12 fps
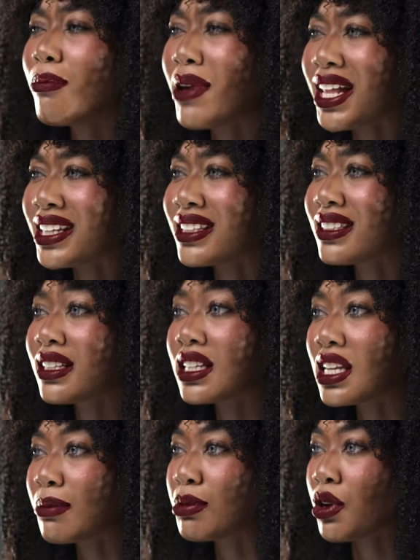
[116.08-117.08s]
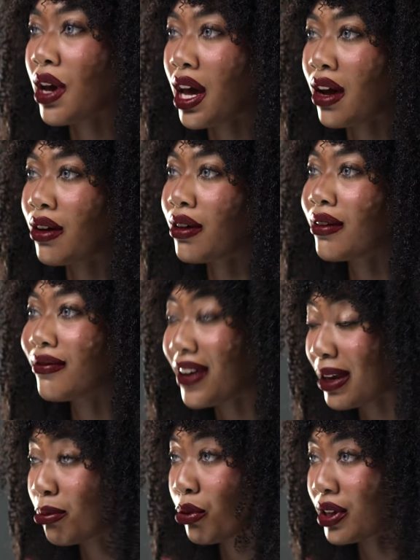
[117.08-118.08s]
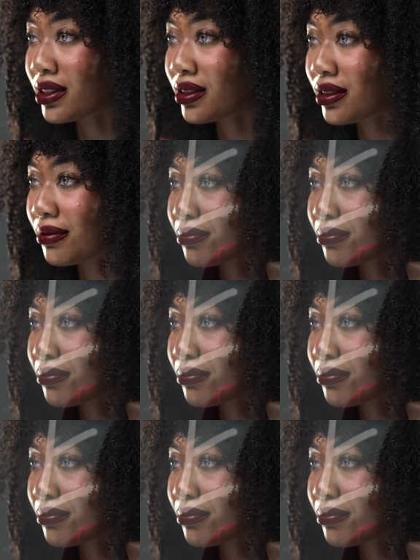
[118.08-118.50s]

balance to keep your hair vibrant.